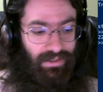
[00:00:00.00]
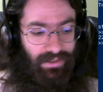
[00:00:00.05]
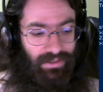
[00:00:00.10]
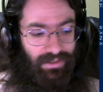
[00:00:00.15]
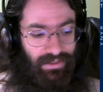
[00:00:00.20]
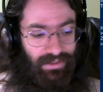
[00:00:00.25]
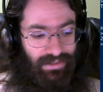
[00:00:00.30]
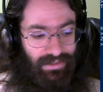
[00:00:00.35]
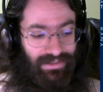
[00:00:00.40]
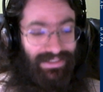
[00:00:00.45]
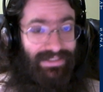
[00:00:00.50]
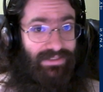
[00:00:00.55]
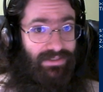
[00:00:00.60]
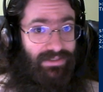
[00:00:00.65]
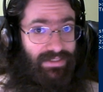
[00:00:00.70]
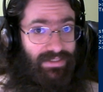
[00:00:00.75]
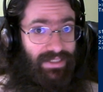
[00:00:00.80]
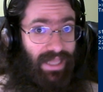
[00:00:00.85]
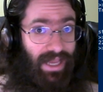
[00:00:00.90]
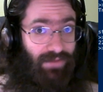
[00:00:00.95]
it is
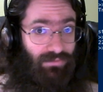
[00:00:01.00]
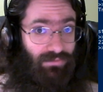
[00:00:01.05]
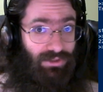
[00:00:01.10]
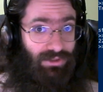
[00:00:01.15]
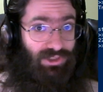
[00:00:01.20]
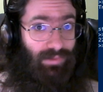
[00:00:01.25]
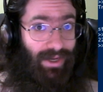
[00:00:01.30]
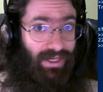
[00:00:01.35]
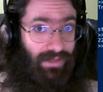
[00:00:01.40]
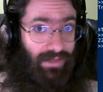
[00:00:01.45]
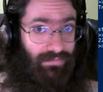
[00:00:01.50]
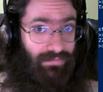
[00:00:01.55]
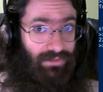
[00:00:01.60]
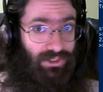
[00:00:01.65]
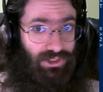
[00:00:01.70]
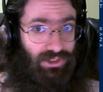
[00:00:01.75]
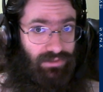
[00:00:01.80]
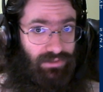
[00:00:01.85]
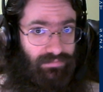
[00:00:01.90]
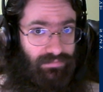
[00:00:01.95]
the average by
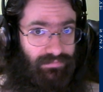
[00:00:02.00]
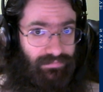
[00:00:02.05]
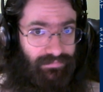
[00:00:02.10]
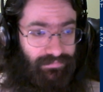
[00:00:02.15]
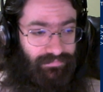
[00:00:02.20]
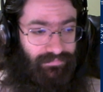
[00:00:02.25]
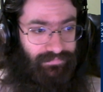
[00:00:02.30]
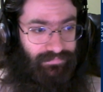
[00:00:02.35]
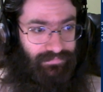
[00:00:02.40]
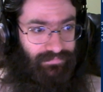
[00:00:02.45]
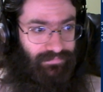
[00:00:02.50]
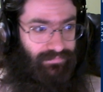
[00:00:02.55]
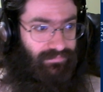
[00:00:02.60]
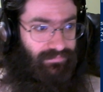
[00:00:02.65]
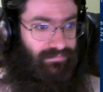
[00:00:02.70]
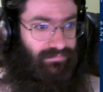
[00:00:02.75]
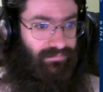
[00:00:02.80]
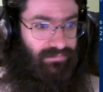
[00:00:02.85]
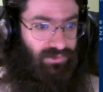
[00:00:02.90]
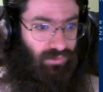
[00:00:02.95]
definition.
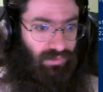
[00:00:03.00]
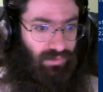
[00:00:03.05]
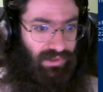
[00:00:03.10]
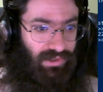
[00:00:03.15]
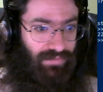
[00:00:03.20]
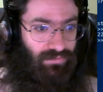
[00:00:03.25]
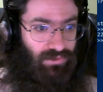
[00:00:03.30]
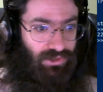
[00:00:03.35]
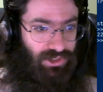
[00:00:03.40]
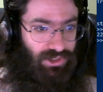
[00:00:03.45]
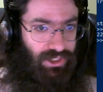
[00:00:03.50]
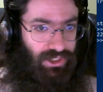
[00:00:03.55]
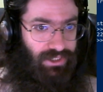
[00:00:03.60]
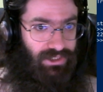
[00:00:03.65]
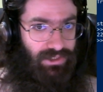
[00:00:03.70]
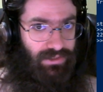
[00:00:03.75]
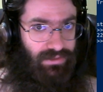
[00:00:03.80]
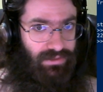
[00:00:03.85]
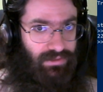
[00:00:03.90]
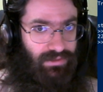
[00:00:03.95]
So whenever it
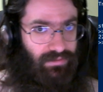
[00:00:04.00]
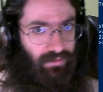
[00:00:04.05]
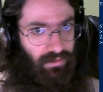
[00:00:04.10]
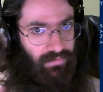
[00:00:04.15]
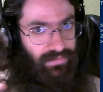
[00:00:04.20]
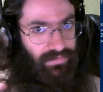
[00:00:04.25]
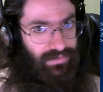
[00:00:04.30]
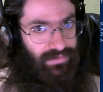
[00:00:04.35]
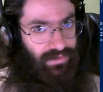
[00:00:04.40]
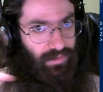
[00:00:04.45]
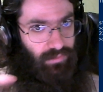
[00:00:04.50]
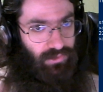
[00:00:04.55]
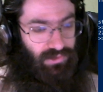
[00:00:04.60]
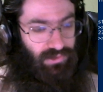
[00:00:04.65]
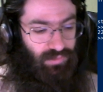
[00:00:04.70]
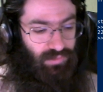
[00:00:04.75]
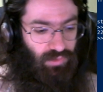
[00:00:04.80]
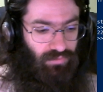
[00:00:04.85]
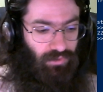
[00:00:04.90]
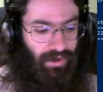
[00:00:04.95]
changes, all these numbers
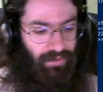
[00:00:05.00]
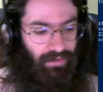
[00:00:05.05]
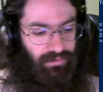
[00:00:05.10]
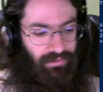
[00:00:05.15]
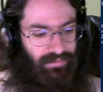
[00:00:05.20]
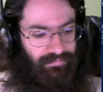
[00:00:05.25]
move around.